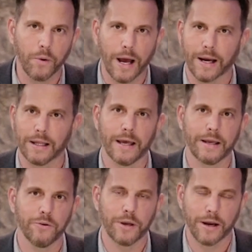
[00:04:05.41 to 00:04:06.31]
We're not going to
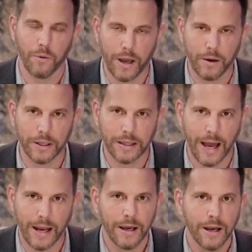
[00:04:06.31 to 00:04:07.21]
let you get away with
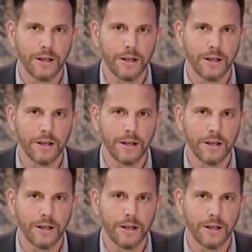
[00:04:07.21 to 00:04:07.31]
that.